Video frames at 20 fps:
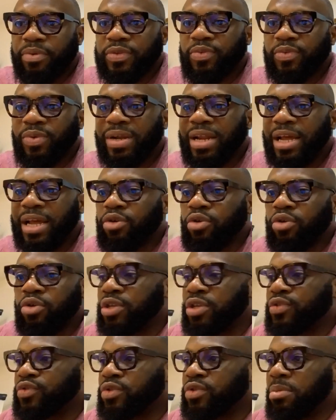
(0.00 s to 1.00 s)
When I go
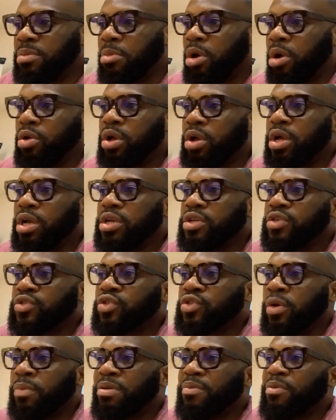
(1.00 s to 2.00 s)
into the mall,
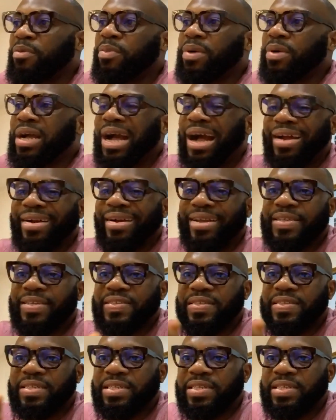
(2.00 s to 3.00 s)
some people will be carrying
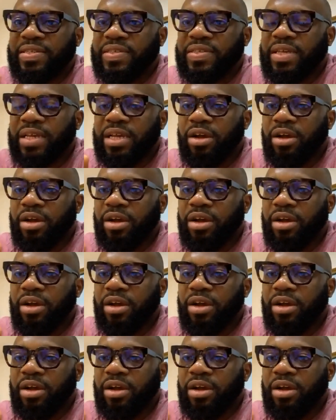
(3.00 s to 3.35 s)
CDs